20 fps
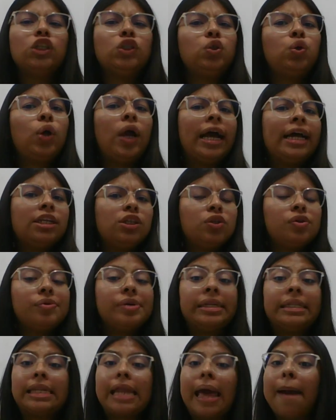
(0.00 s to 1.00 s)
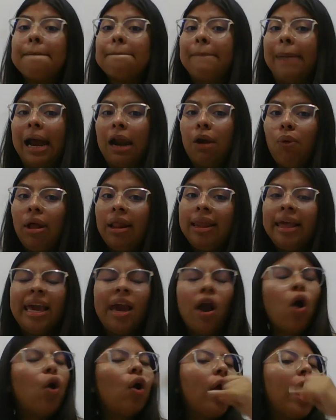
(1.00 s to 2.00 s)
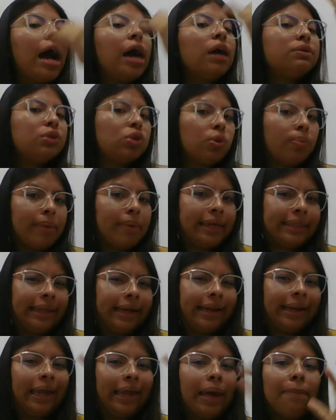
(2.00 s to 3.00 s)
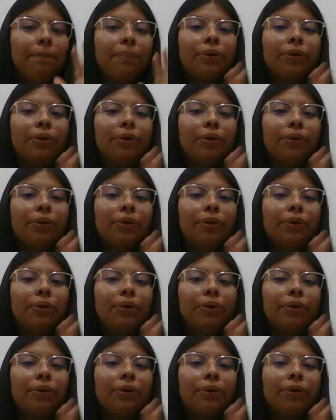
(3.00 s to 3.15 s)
You can do it manually or automatically,